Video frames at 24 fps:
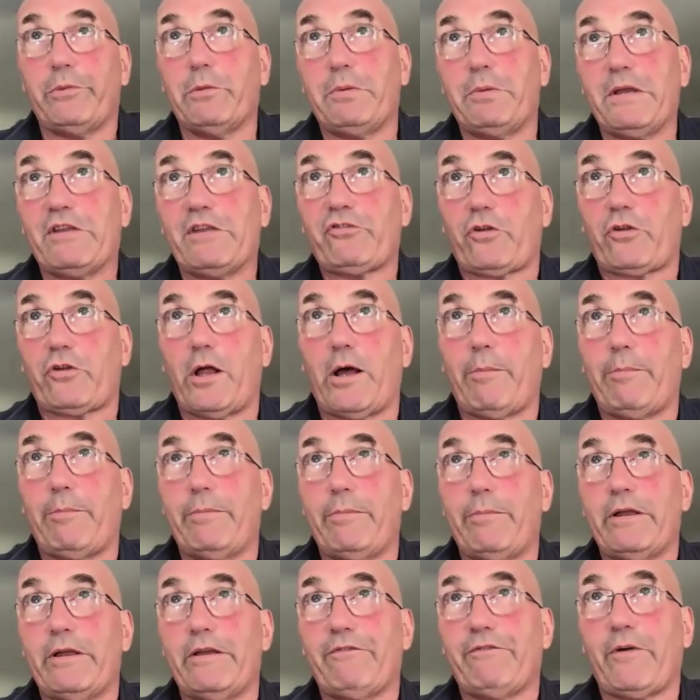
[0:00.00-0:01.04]
Beach Club,
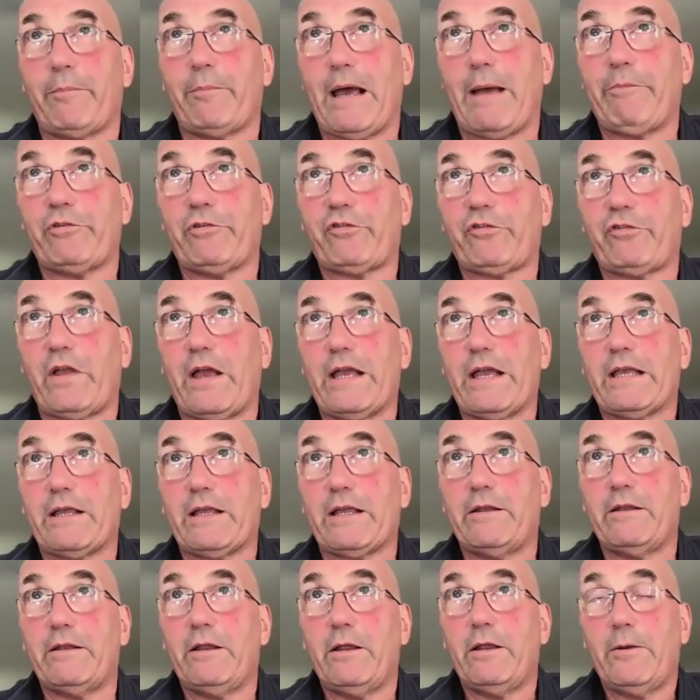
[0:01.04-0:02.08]
if I'm not
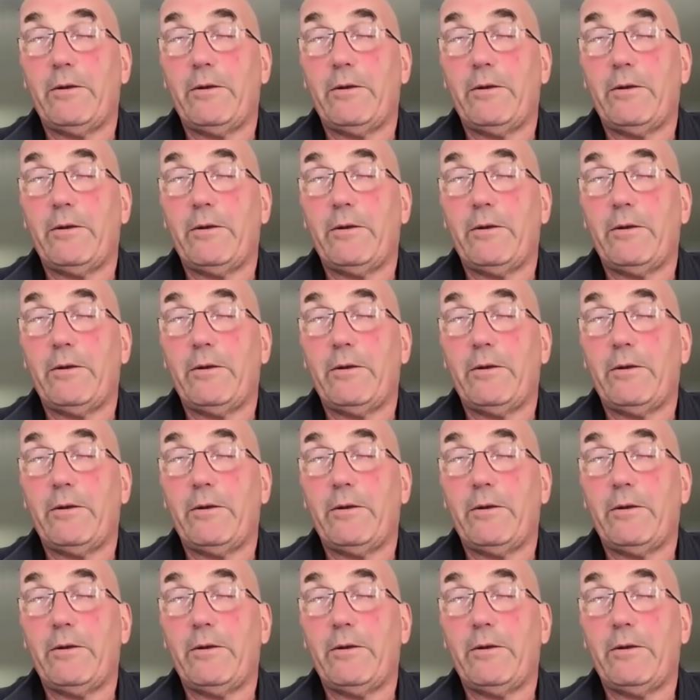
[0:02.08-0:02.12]
mistaken,